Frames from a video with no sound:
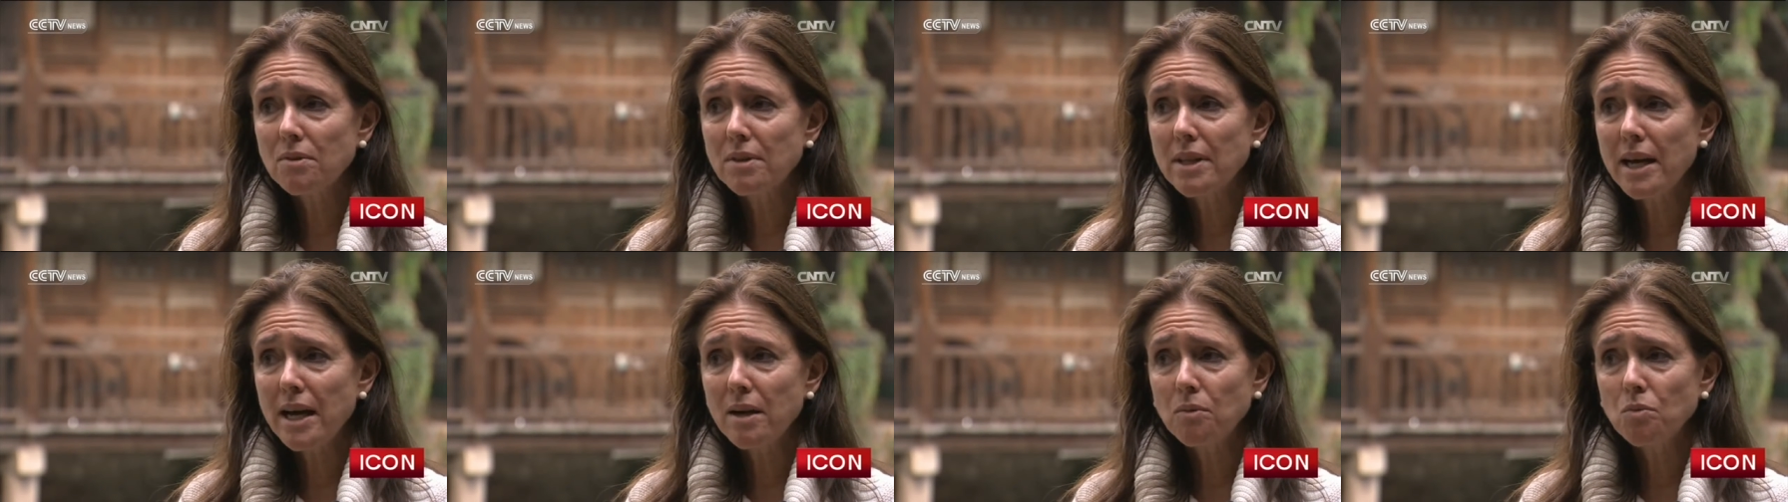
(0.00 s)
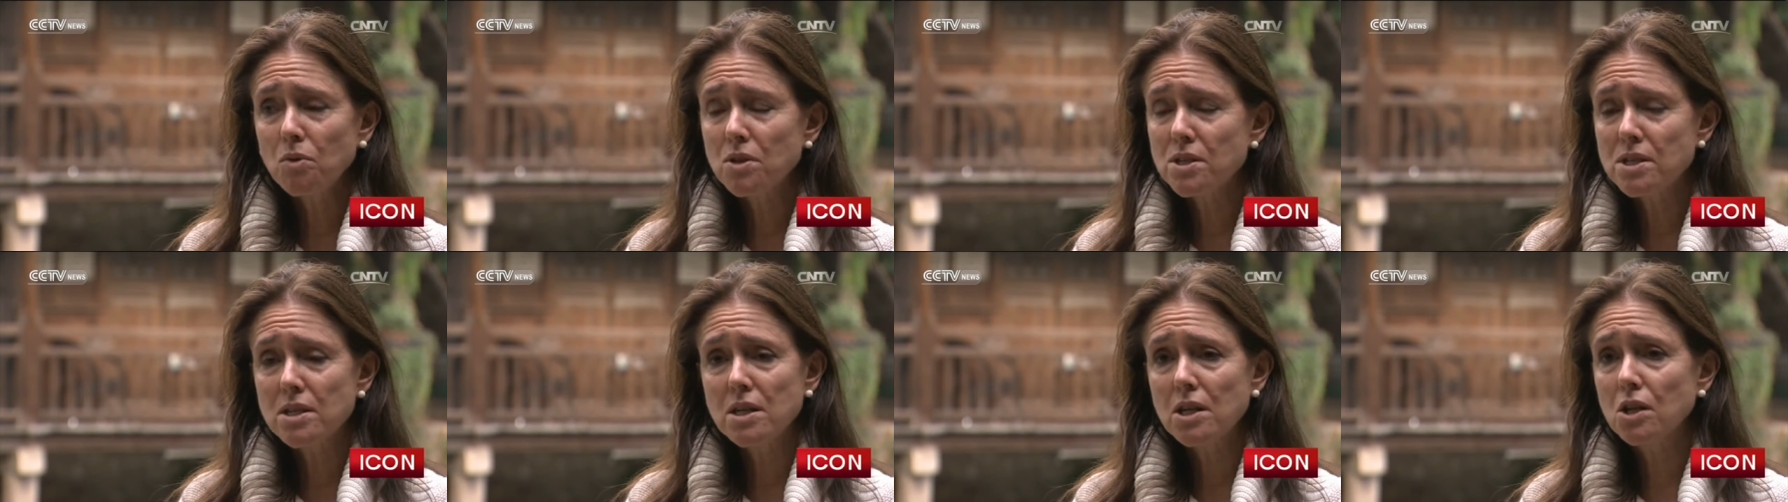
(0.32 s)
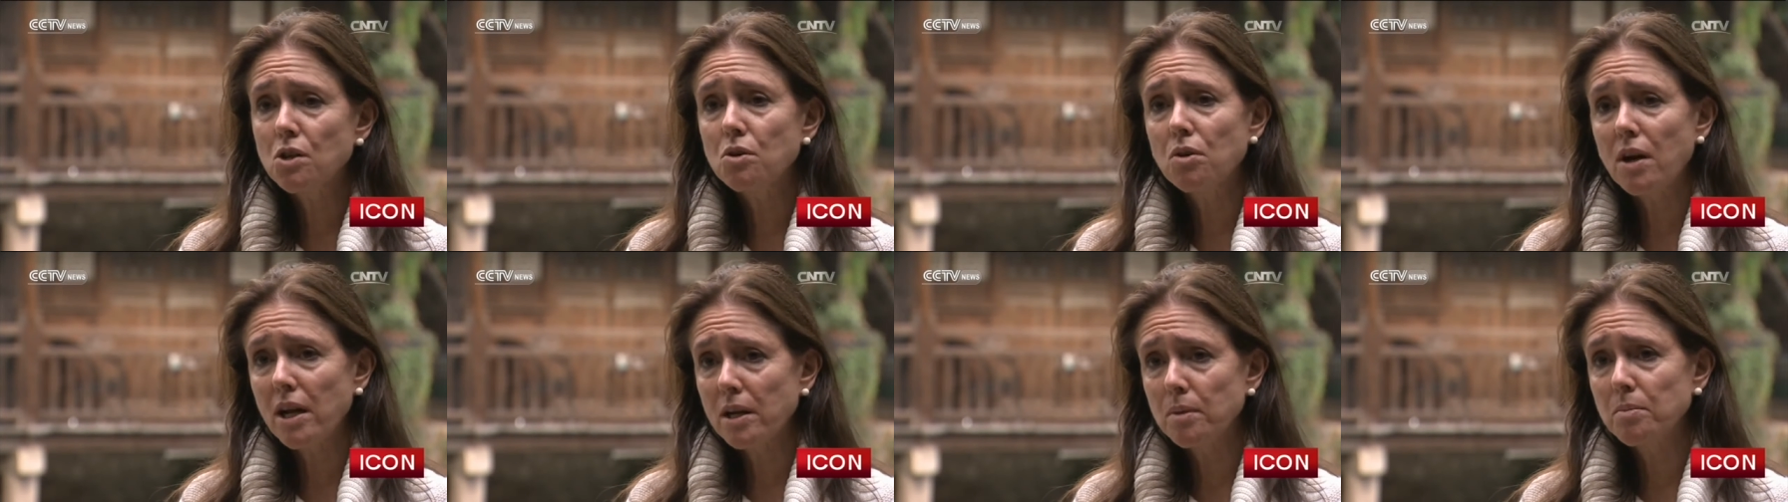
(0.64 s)
that was an
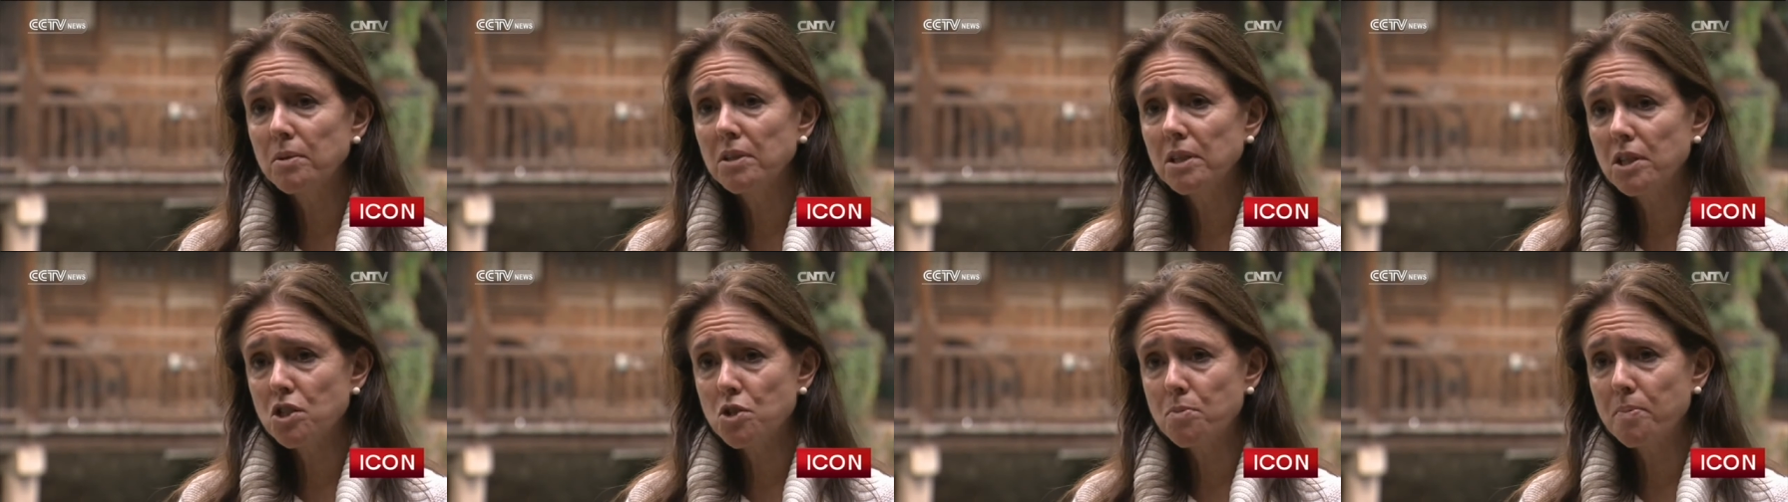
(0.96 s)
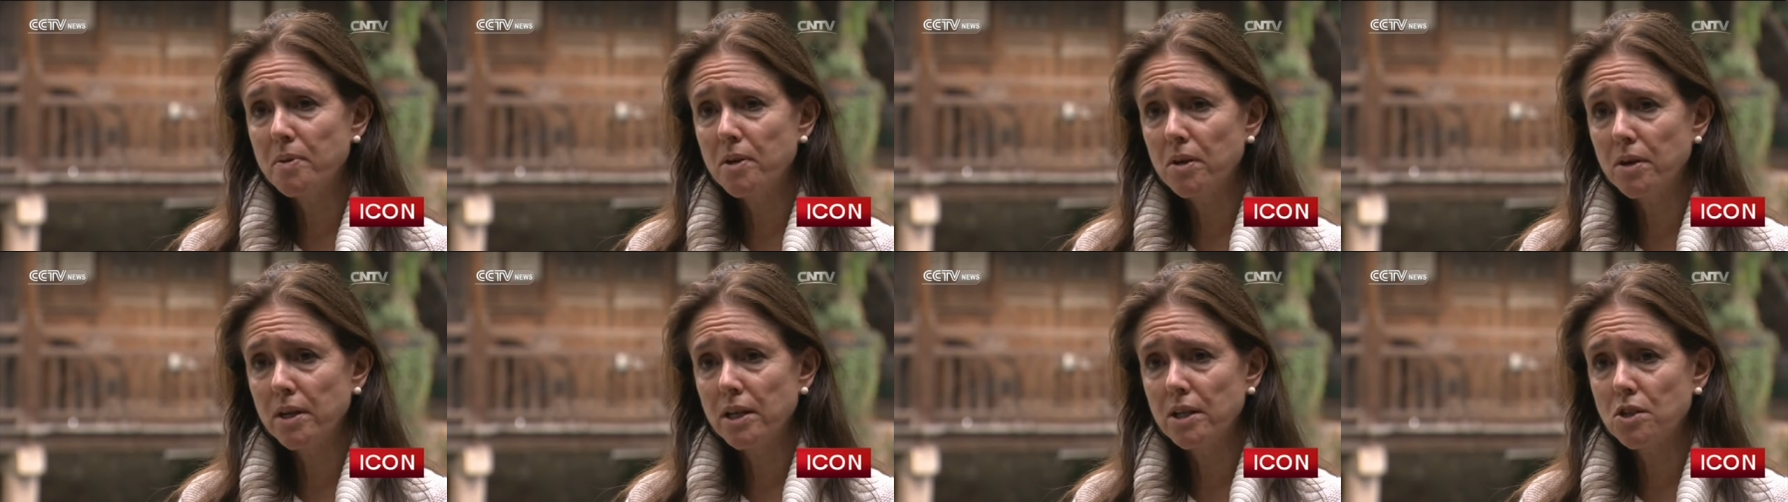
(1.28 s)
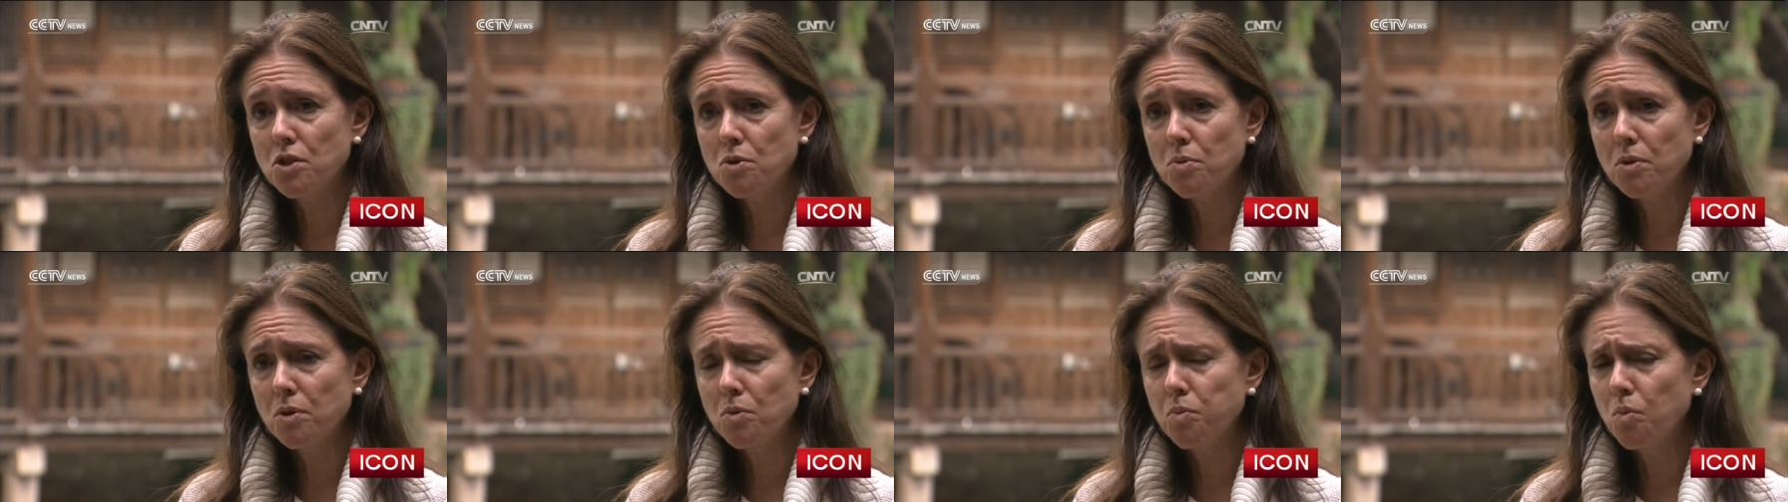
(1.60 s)
incredible
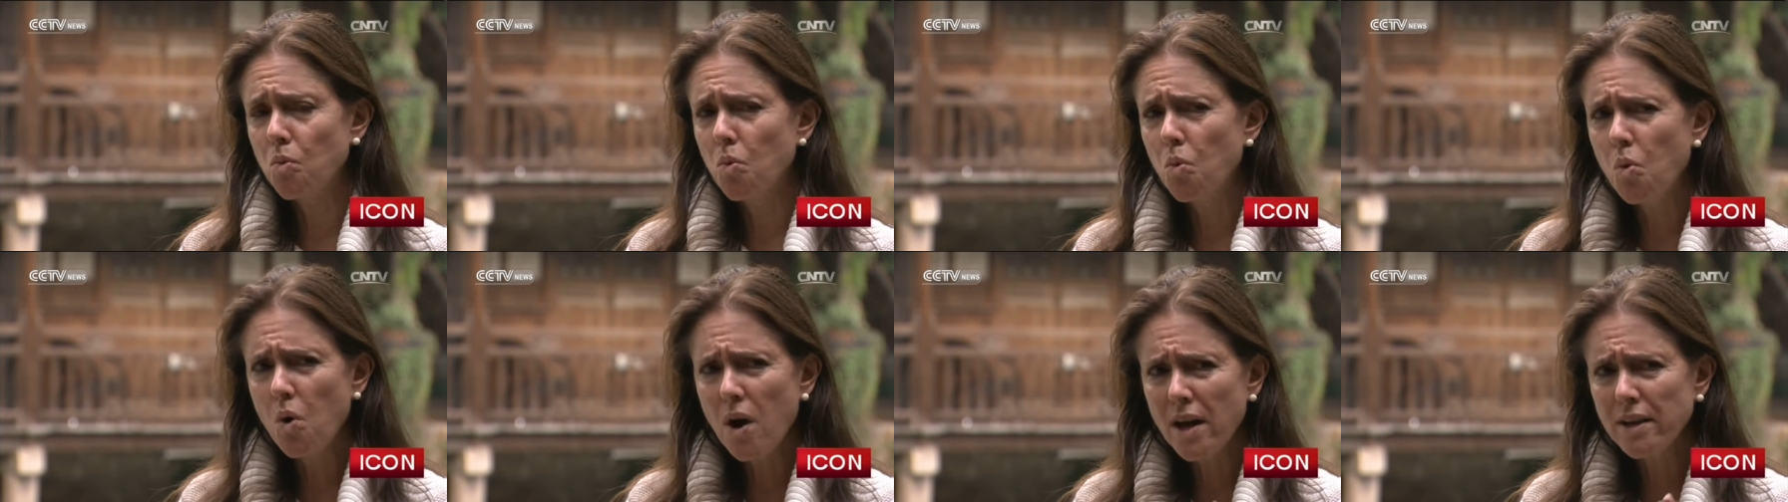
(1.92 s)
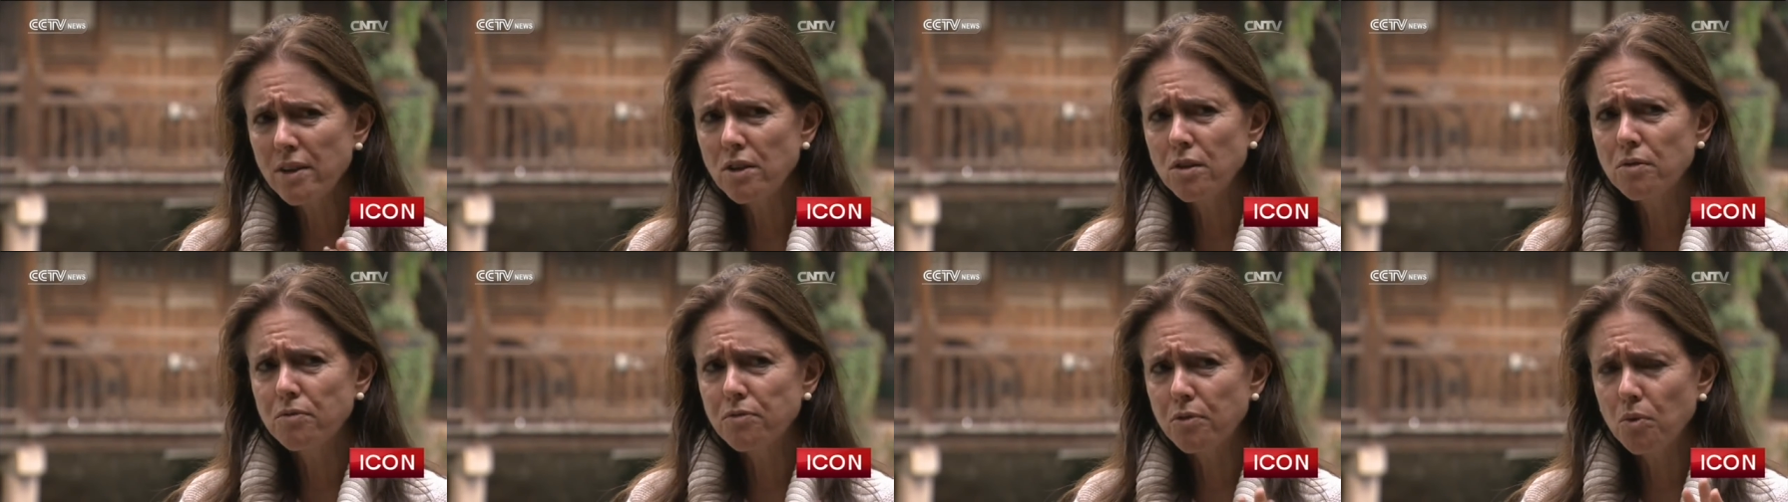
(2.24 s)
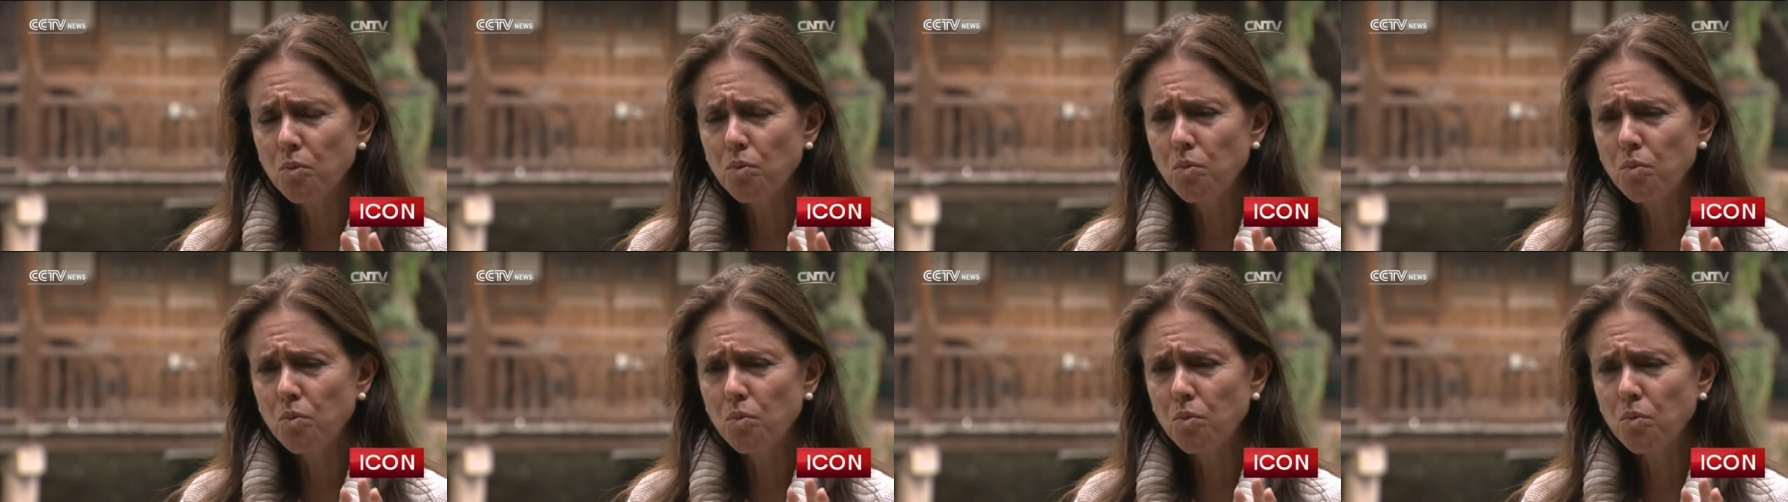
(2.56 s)
experience with wonderful,